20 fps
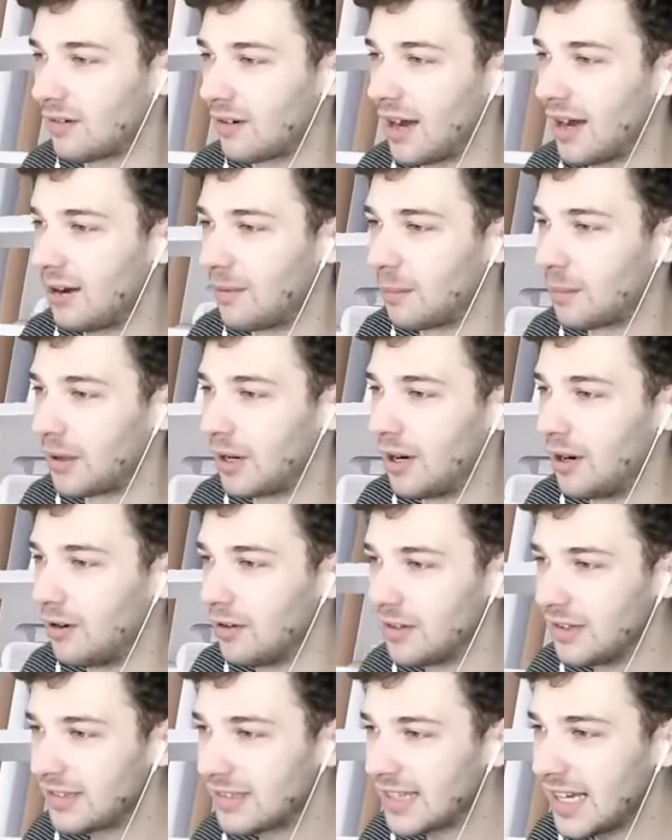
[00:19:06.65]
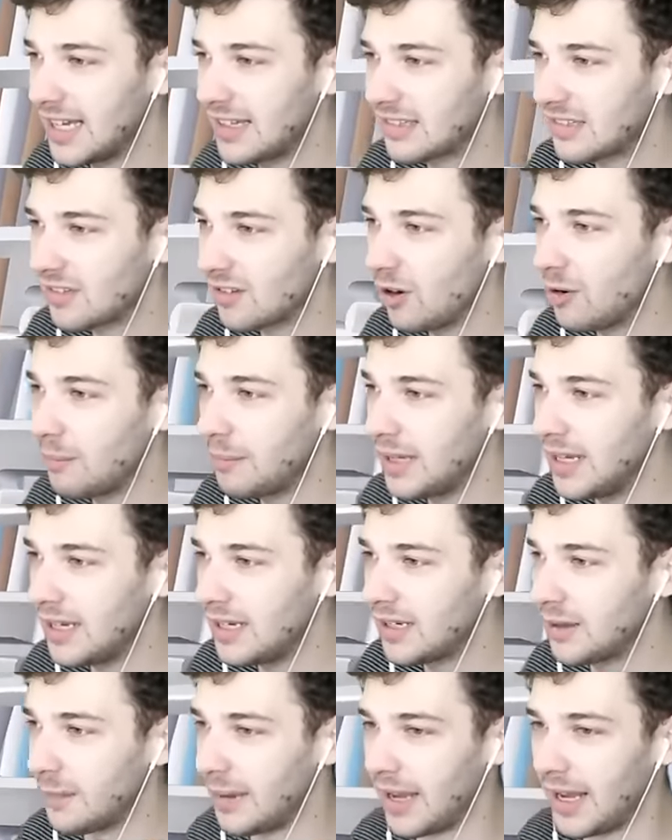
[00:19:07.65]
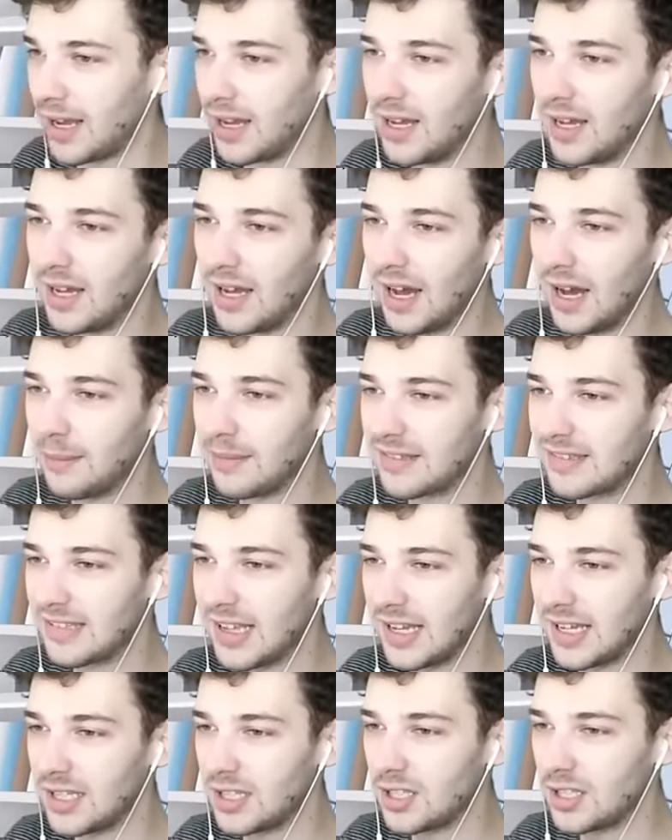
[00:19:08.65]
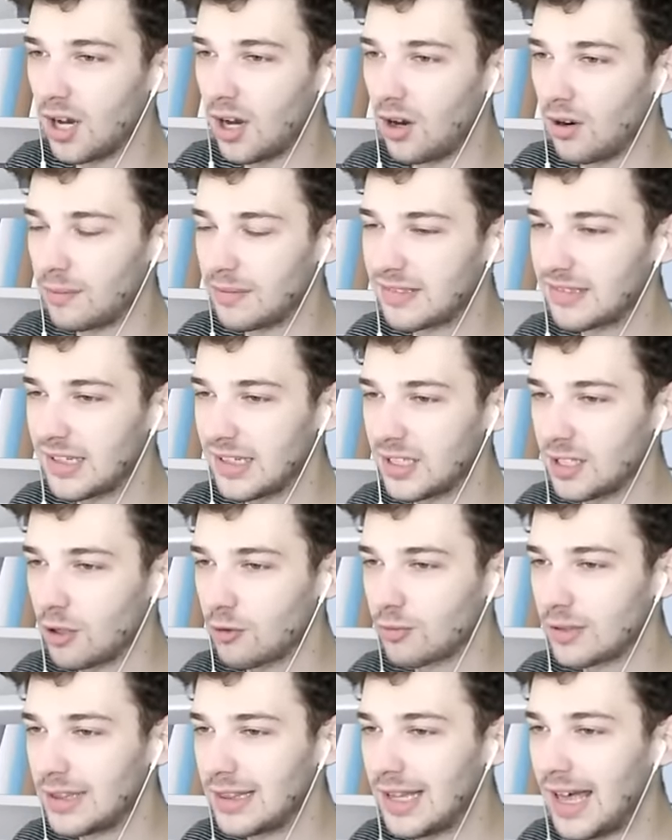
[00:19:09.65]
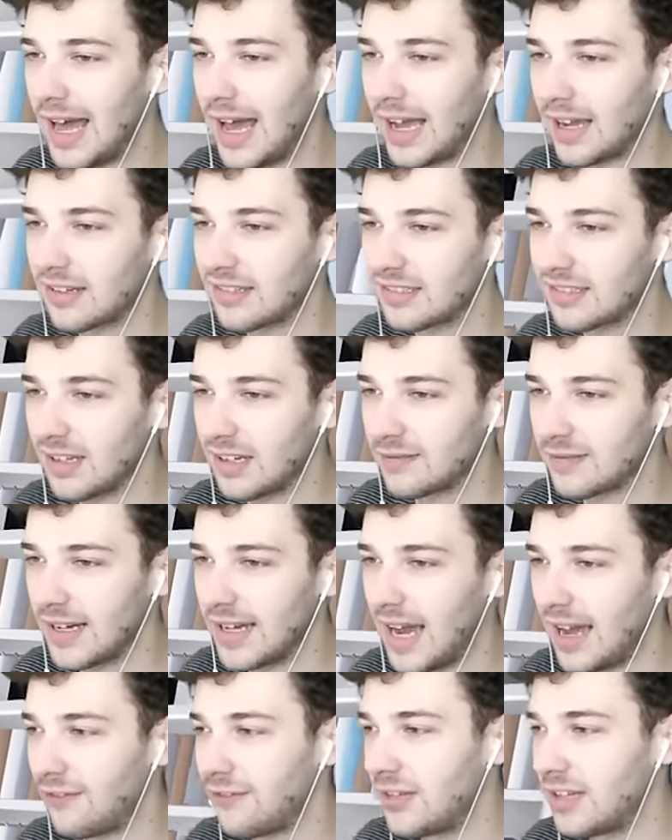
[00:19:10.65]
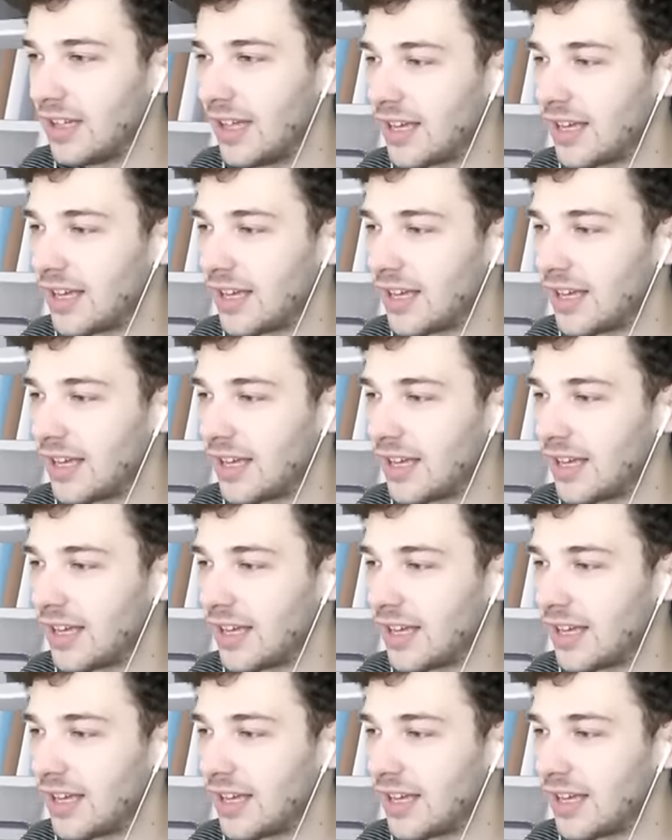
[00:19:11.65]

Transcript: around, bro. This guy is so mean to me. I'm gonna say, yo, I'm gonna say, yo, relax, all right? I feel